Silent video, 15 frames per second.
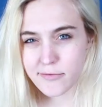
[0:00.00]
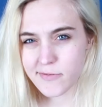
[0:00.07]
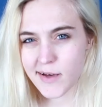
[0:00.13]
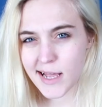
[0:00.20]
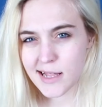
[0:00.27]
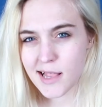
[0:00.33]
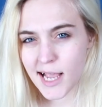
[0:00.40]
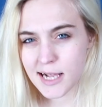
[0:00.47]
The
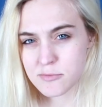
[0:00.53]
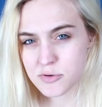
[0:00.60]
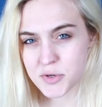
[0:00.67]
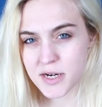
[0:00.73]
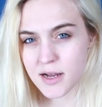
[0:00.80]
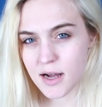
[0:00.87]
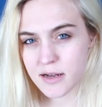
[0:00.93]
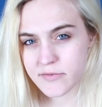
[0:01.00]
fine line
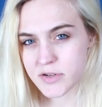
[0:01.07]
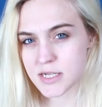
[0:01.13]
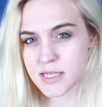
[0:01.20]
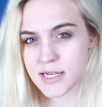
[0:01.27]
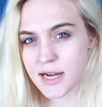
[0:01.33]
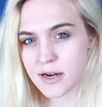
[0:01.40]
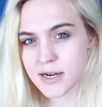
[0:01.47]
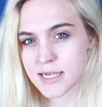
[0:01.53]
between confidence
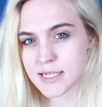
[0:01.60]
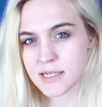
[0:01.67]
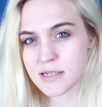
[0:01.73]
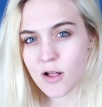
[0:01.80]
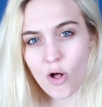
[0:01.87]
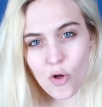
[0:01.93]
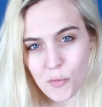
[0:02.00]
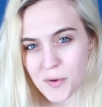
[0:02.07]
and arrogance is
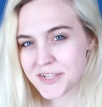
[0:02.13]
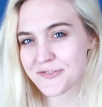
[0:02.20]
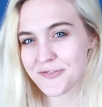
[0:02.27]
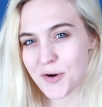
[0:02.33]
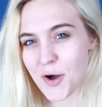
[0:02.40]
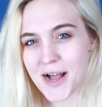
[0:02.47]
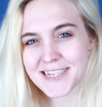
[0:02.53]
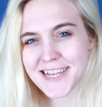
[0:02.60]
always
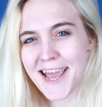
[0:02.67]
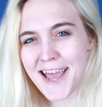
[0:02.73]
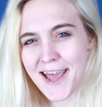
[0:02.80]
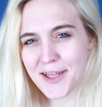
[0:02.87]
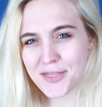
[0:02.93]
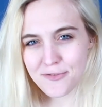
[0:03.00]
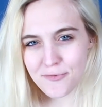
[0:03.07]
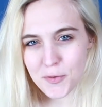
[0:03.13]
fraught,
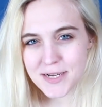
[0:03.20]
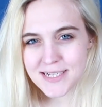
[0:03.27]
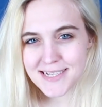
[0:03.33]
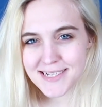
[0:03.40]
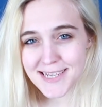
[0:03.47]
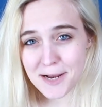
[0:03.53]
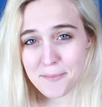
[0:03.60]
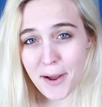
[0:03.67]
and the voice
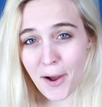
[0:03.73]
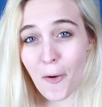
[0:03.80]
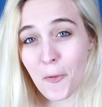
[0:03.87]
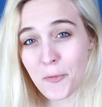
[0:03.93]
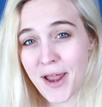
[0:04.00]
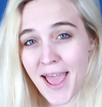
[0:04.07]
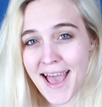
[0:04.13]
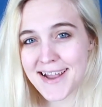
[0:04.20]
inside my
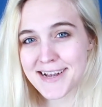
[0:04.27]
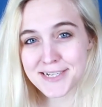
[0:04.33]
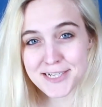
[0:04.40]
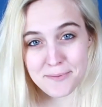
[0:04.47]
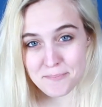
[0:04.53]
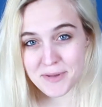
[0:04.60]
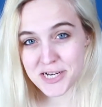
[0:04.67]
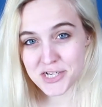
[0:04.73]
own head
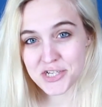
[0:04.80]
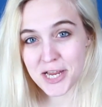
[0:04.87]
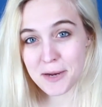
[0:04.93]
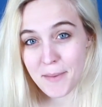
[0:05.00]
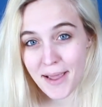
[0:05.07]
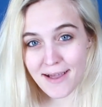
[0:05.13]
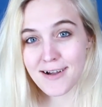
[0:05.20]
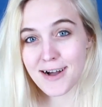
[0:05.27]
diminishing
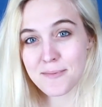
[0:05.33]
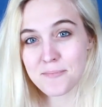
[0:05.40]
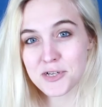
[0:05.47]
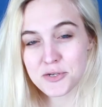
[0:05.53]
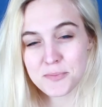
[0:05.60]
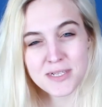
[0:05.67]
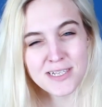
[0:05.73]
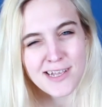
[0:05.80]
my
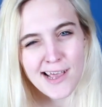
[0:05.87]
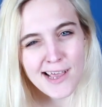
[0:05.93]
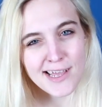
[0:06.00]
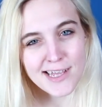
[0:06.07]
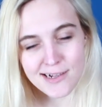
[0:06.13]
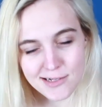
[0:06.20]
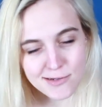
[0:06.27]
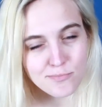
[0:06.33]
accomplishments
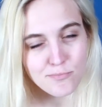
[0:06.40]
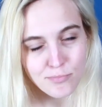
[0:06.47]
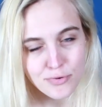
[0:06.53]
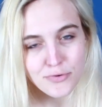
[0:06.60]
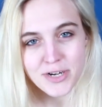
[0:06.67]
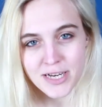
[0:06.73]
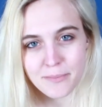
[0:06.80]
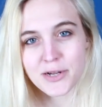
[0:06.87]
is
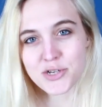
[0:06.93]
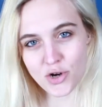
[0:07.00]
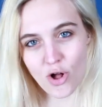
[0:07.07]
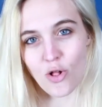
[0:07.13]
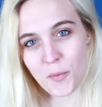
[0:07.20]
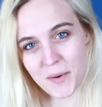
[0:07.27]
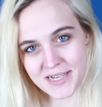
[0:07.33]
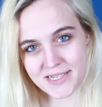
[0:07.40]
pretty much
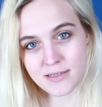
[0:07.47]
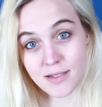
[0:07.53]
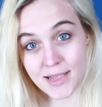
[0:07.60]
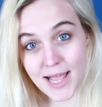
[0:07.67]
always the